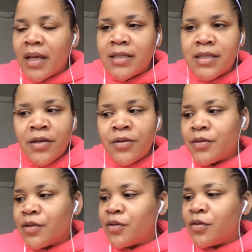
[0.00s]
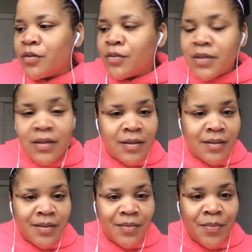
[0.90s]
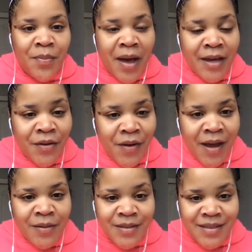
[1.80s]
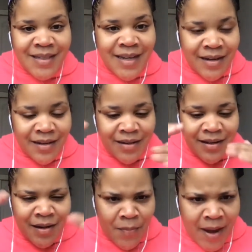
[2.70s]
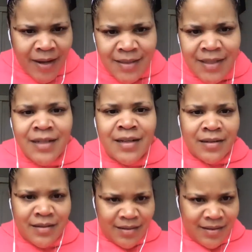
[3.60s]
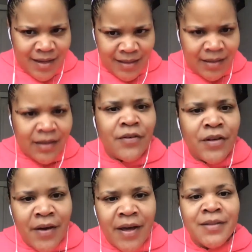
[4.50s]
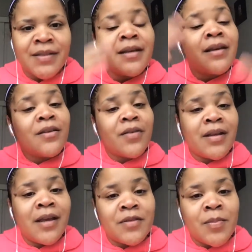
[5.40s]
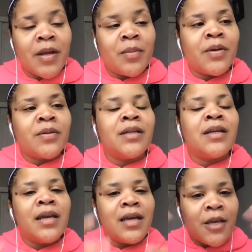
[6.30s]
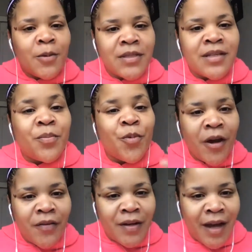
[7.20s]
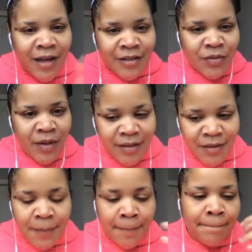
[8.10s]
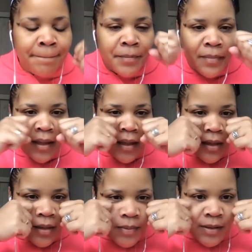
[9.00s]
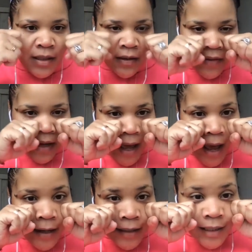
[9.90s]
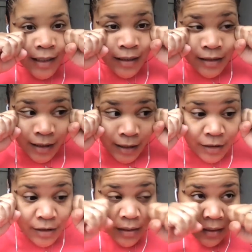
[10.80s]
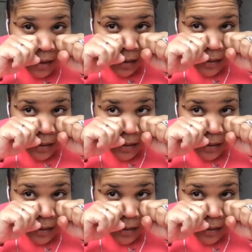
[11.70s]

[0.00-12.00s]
Sears, you used to buy your house in a in a magazine and they deliver your house. You had to have somebody build it. He was a private contractor. He believed highly in education.